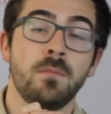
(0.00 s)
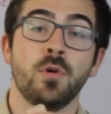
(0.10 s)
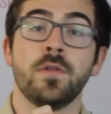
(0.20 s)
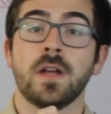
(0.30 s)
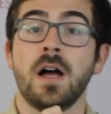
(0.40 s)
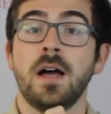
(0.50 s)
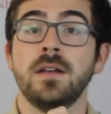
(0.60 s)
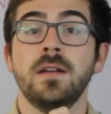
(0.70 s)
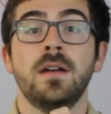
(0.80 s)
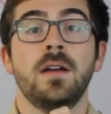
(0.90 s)
Moving
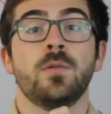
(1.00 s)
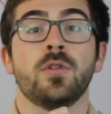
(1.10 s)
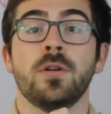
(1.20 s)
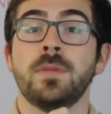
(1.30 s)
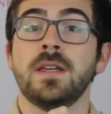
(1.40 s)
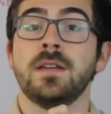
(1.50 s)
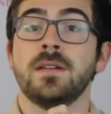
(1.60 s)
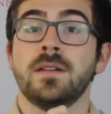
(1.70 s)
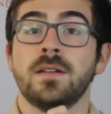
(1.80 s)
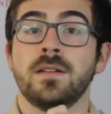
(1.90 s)
on, we're going to
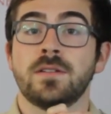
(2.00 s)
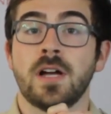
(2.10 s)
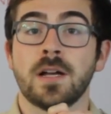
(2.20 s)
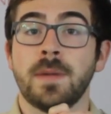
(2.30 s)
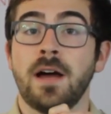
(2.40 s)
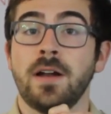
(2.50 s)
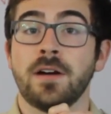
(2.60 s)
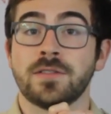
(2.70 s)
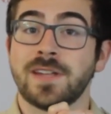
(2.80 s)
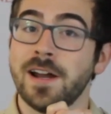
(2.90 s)
be talking about
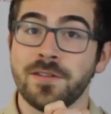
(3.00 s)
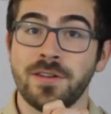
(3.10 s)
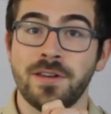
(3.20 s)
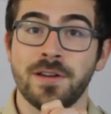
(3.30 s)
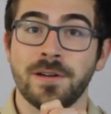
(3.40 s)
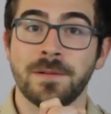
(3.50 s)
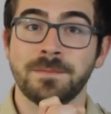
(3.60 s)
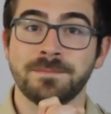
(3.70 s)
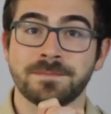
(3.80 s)
our Scout of the Year.